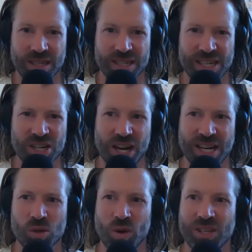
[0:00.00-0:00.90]
is such a
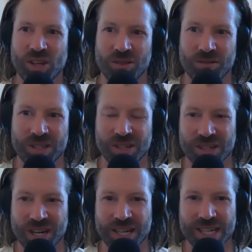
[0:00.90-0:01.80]
nice way to live. It's
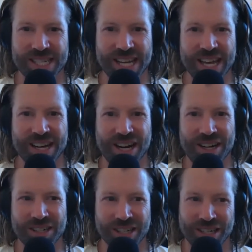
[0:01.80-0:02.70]
it's kind of sad how